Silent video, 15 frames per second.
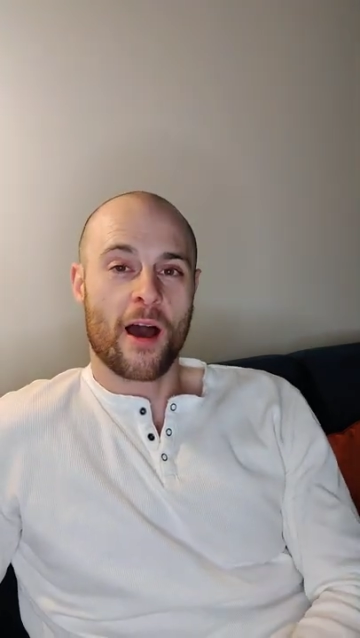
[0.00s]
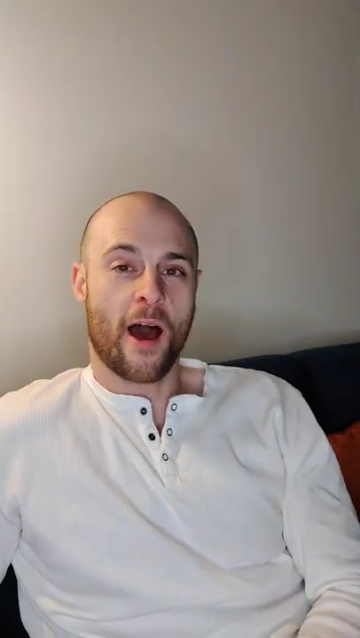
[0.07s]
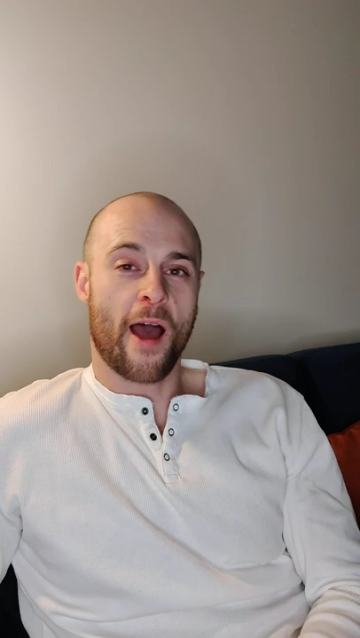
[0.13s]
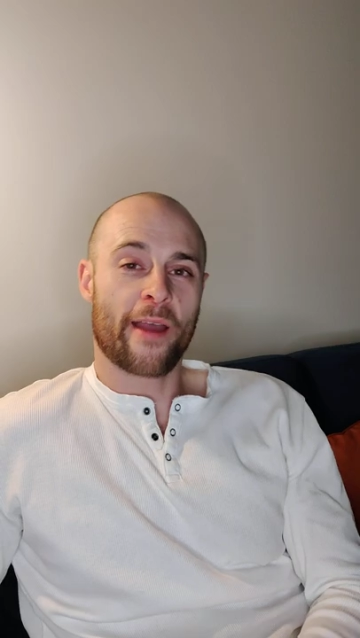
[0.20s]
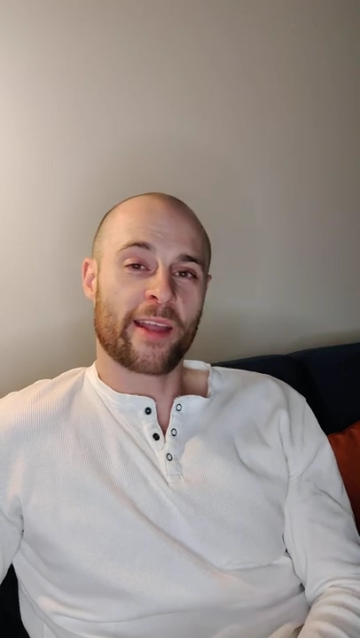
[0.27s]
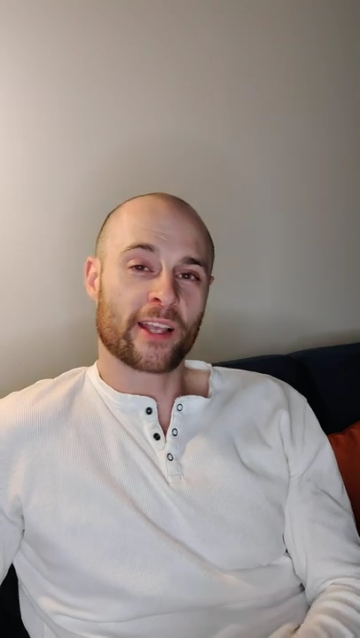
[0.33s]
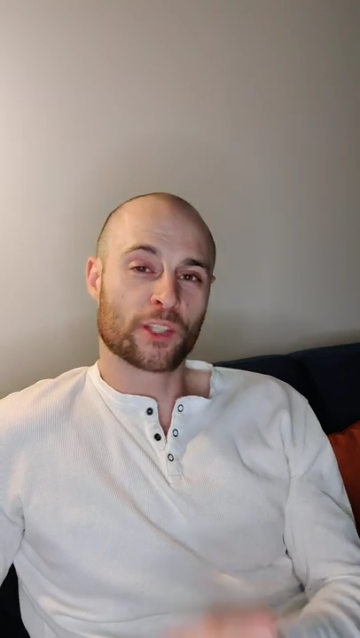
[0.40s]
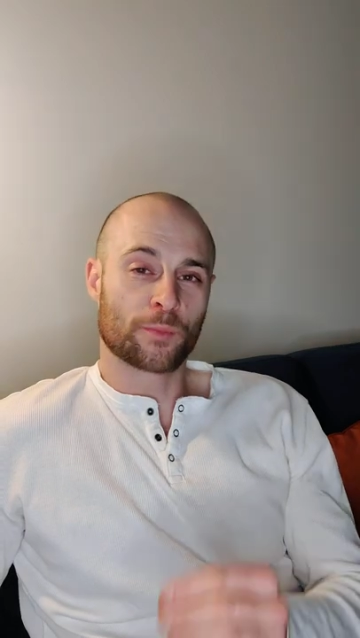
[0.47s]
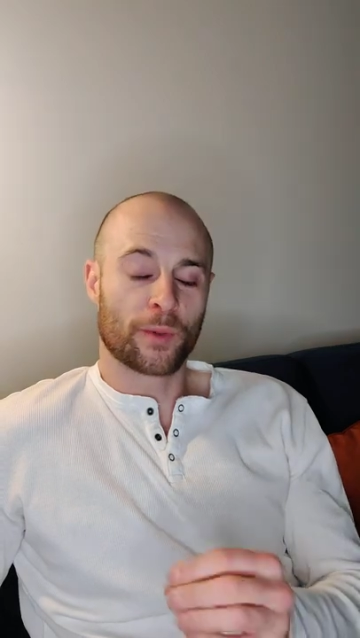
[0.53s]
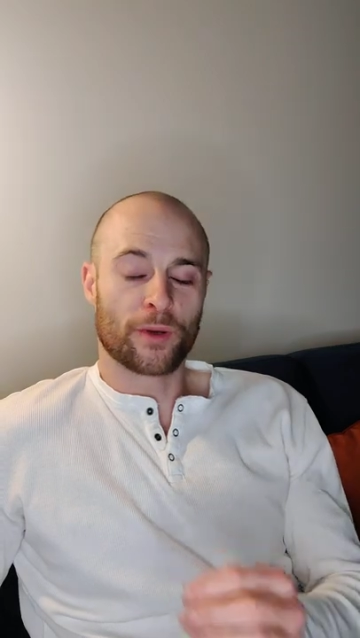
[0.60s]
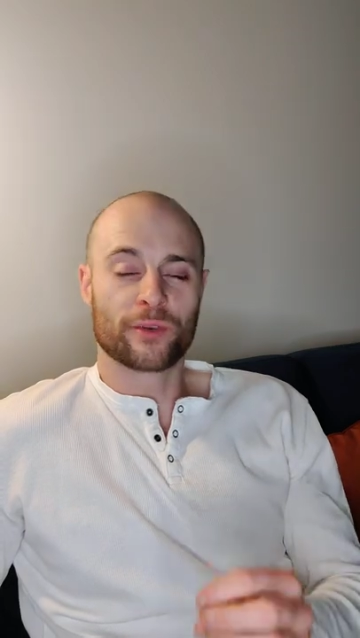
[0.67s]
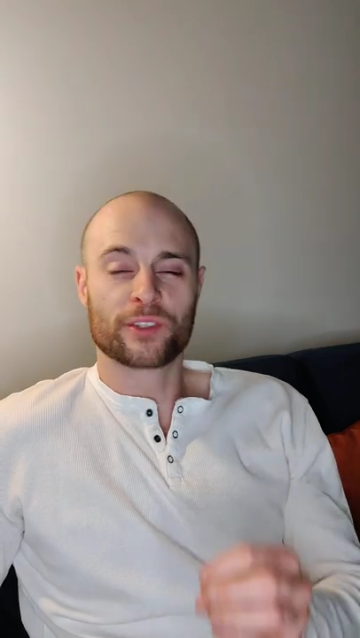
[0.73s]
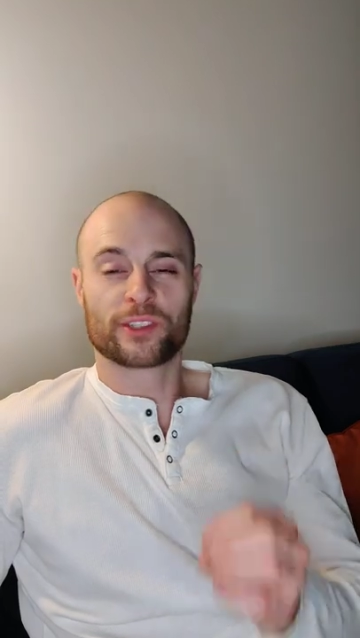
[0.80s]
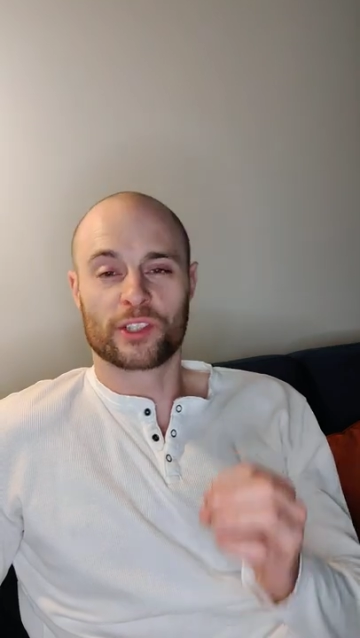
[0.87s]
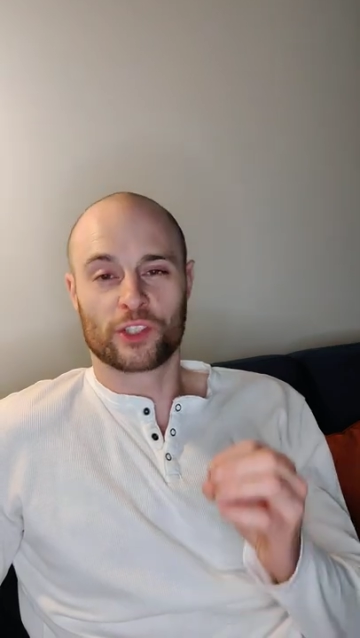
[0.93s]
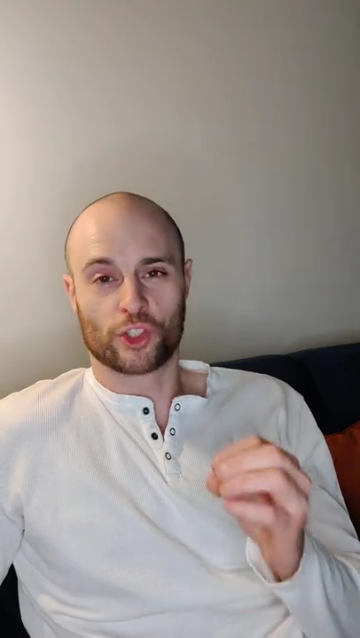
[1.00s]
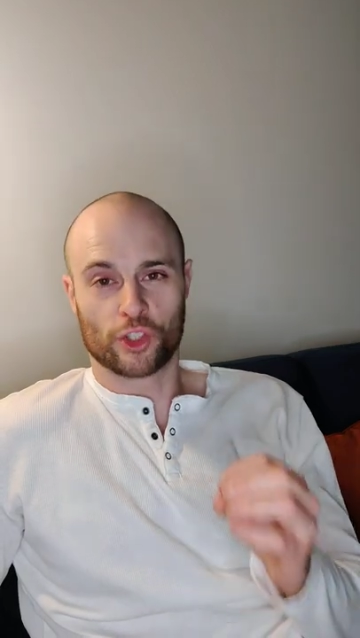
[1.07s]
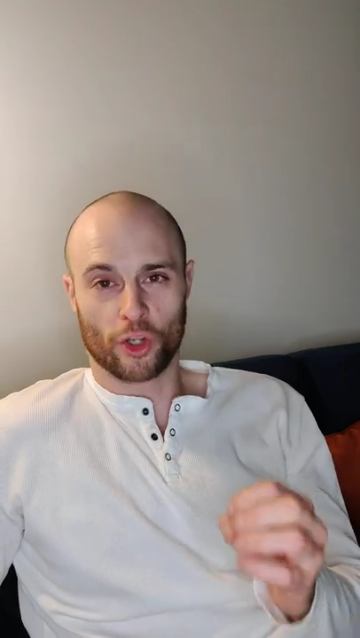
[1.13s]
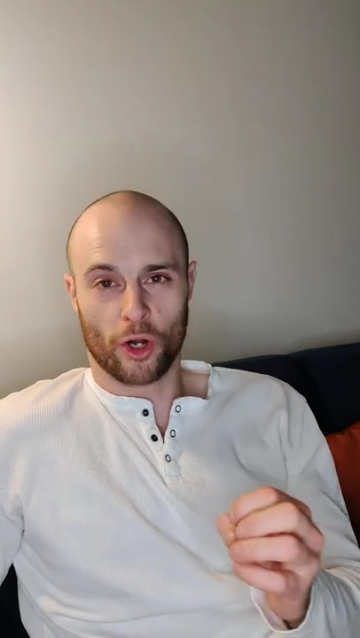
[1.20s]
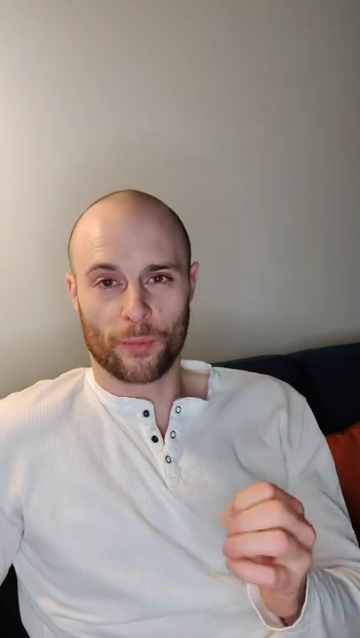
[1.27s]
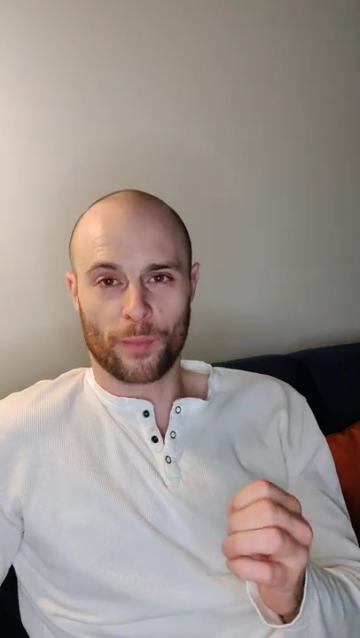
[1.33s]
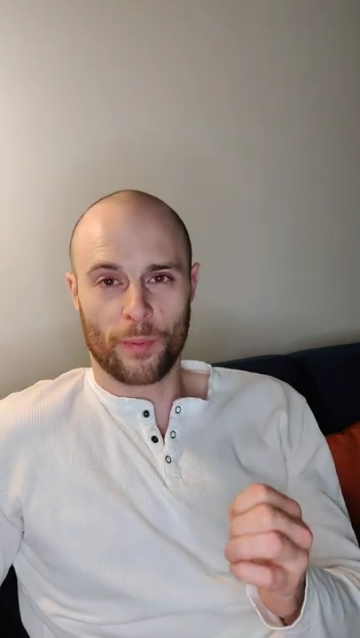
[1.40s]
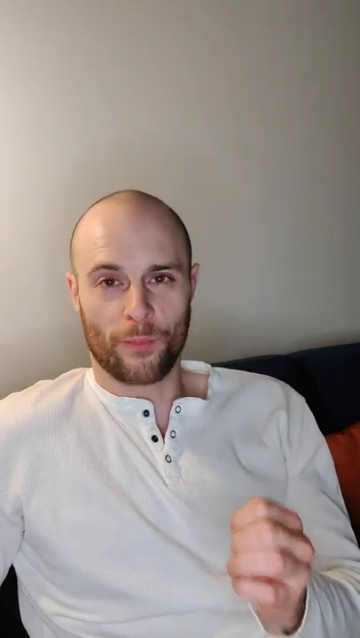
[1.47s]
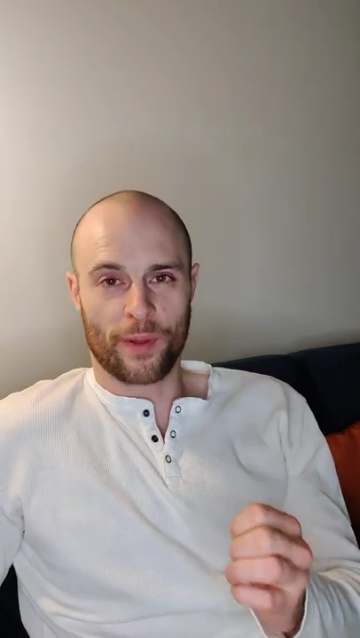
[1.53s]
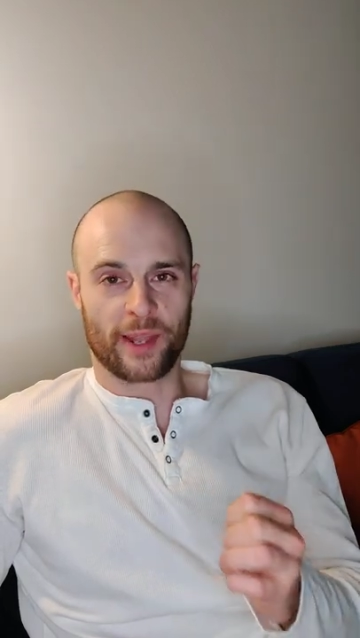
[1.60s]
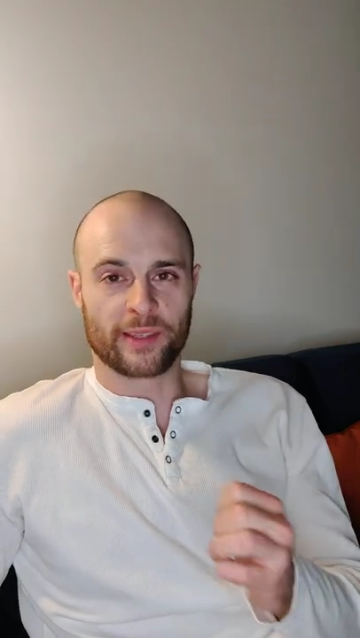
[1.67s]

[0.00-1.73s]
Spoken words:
I experienced a sharp